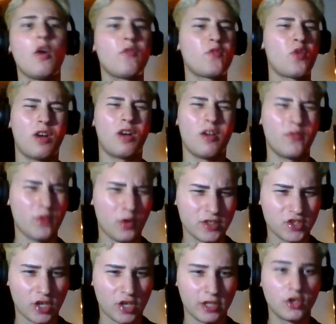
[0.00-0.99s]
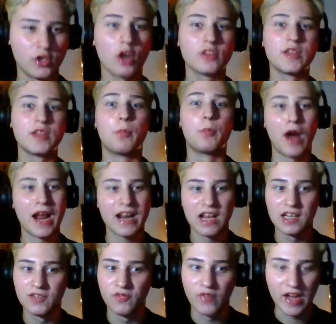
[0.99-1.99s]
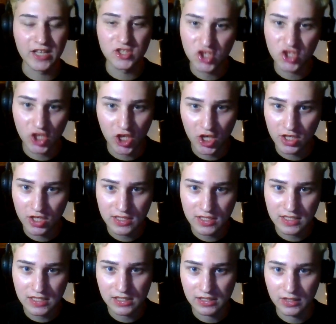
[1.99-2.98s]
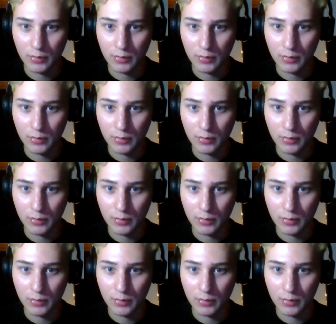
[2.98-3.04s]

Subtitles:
Of course, Charlie. Girl, the Brat Avengers,